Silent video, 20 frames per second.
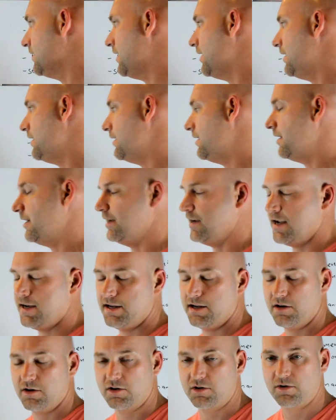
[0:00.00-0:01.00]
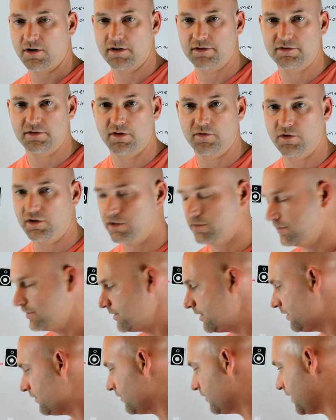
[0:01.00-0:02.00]
set an 80 hertz crossover in the
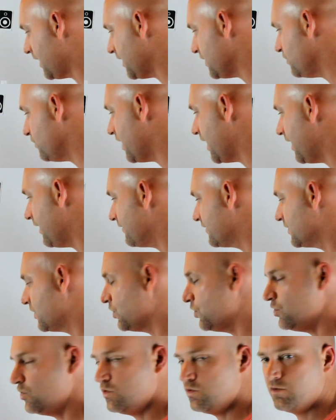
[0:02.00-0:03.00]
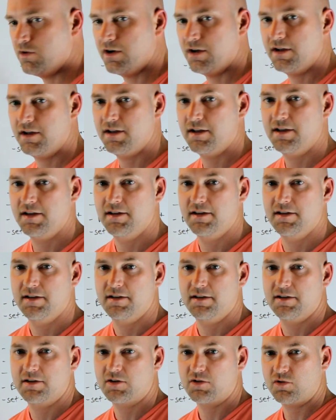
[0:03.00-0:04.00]
receiver, now you have two
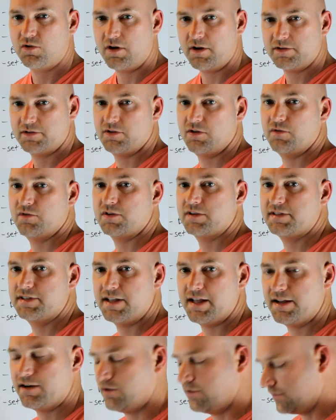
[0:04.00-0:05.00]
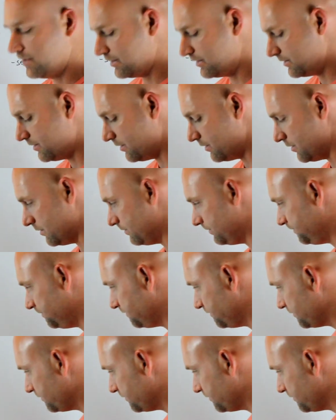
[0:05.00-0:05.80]
crossovers set on the sub.